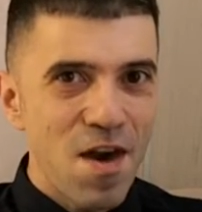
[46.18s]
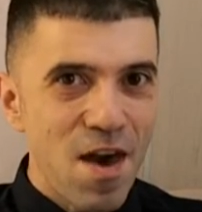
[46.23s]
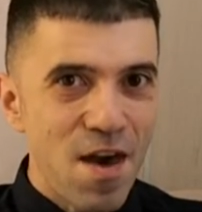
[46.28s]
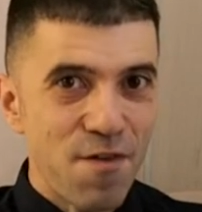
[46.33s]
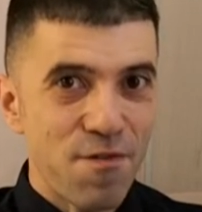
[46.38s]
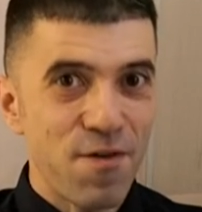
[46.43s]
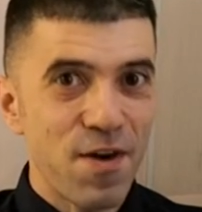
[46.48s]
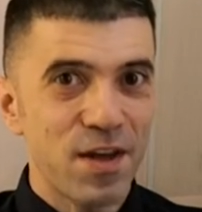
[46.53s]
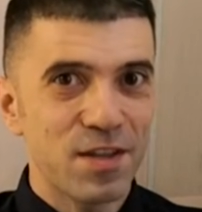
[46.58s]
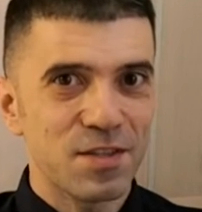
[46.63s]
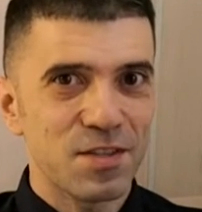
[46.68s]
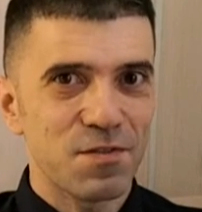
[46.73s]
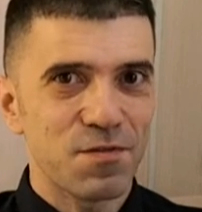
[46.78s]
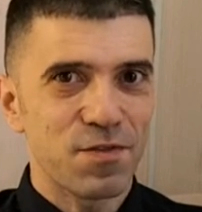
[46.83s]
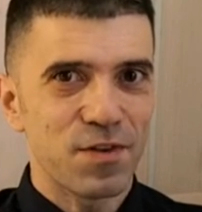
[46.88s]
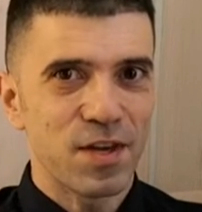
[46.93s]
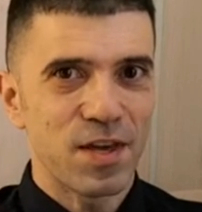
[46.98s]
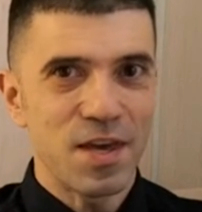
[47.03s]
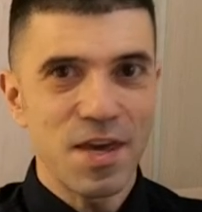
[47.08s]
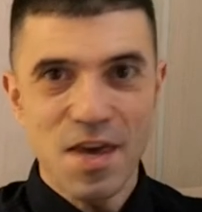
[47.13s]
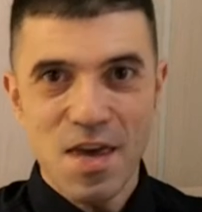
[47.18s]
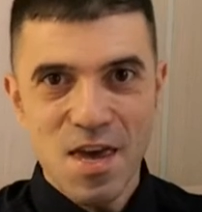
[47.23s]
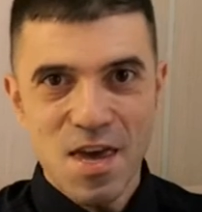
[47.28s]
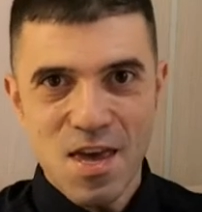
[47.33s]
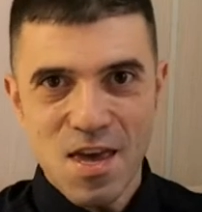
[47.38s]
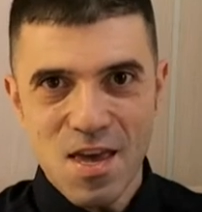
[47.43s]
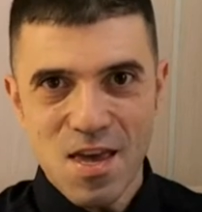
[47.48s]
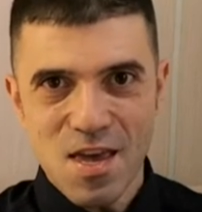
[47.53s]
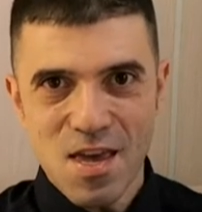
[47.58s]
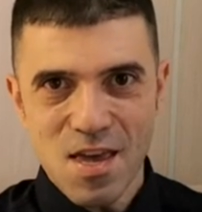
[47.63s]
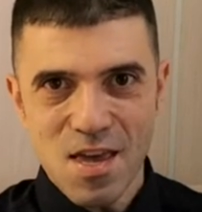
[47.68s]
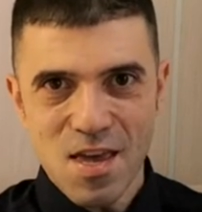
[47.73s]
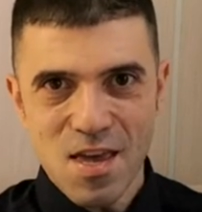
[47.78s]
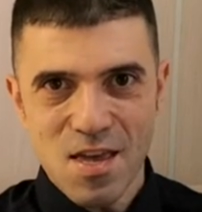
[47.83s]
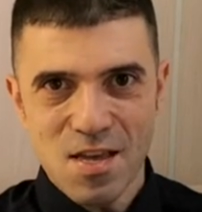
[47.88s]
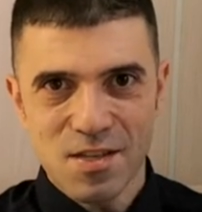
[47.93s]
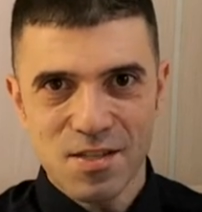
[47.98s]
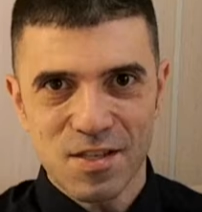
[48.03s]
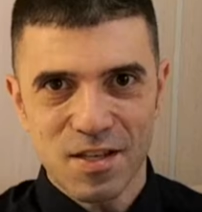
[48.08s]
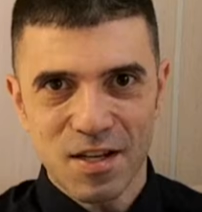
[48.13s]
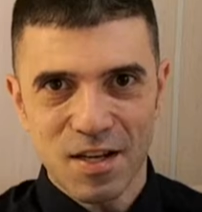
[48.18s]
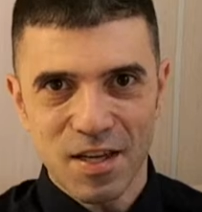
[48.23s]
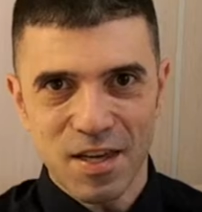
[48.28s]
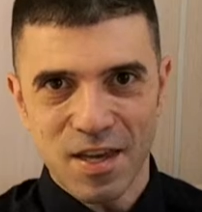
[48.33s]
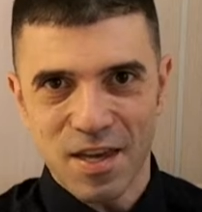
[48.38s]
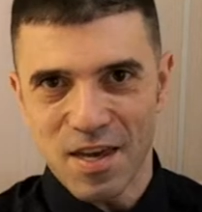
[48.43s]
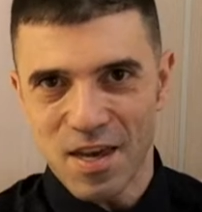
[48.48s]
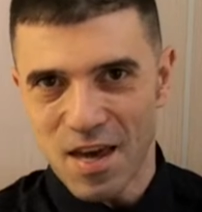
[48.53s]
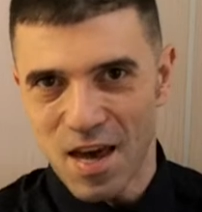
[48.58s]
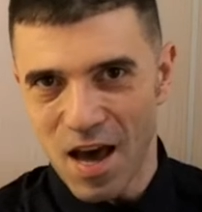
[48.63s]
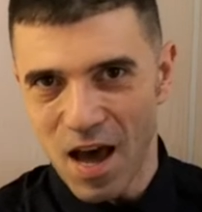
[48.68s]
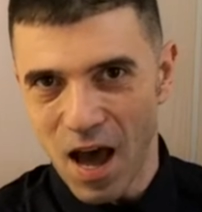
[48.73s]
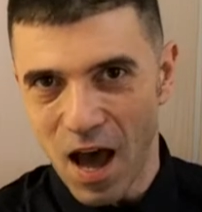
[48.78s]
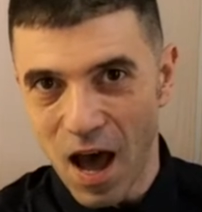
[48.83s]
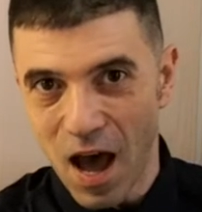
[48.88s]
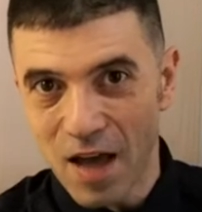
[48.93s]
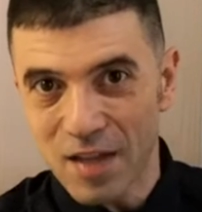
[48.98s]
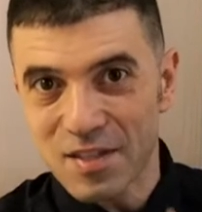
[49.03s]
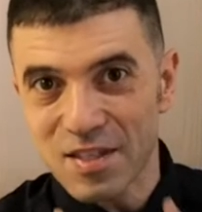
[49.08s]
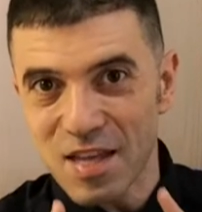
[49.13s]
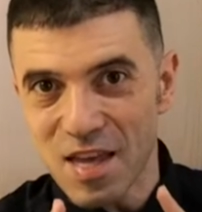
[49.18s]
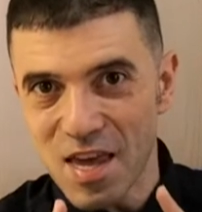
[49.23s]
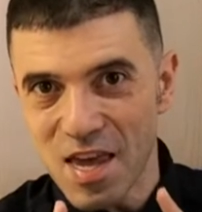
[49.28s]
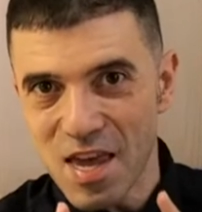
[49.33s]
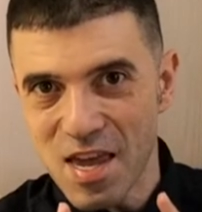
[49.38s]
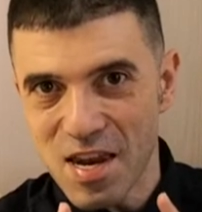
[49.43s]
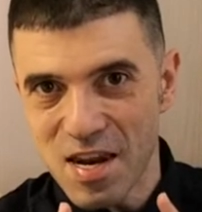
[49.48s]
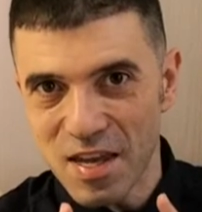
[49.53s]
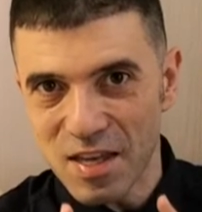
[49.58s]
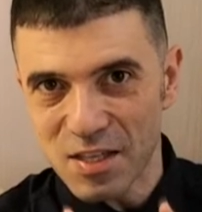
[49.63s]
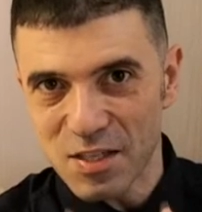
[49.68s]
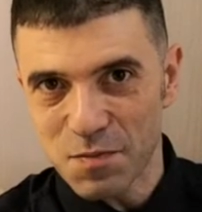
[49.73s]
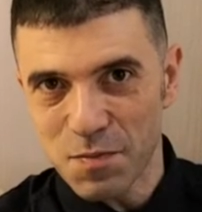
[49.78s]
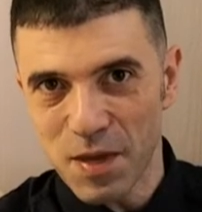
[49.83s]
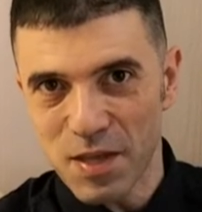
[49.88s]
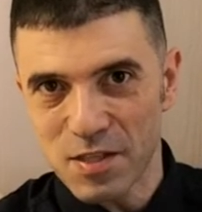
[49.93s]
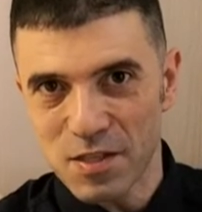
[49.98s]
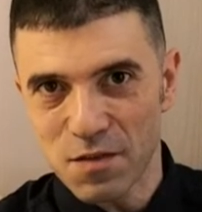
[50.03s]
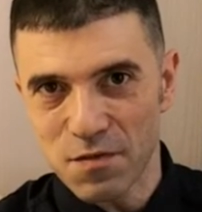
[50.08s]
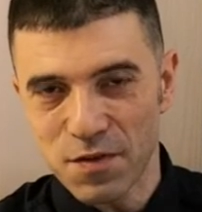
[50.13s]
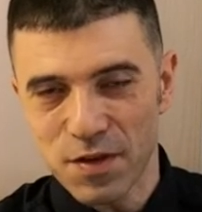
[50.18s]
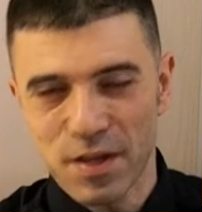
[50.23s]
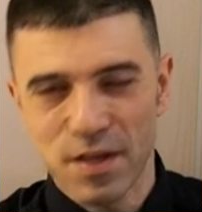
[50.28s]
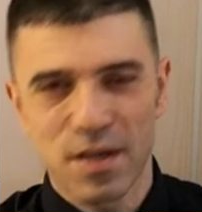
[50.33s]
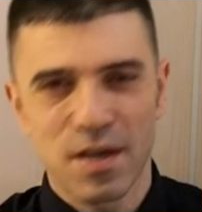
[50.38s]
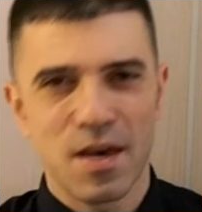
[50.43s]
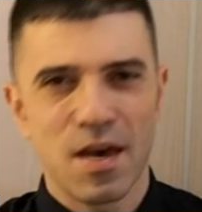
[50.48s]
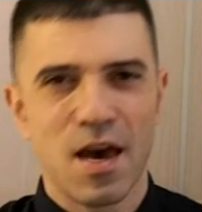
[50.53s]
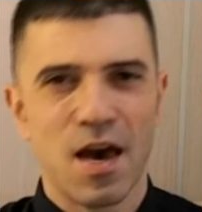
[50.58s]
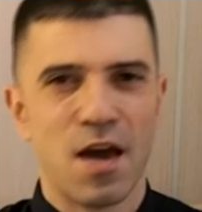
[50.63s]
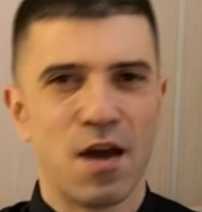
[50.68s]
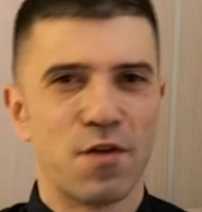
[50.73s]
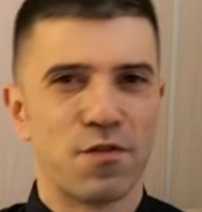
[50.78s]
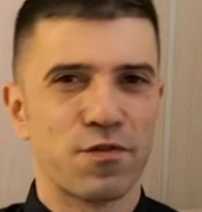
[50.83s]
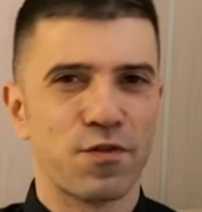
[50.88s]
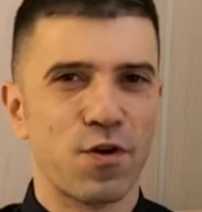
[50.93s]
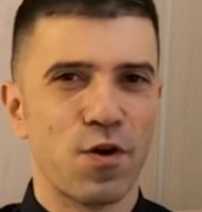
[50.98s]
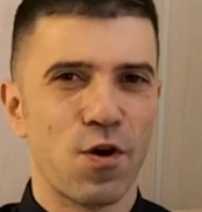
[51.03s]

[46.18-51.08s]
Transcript: effectively, easily, and inexpensively, and of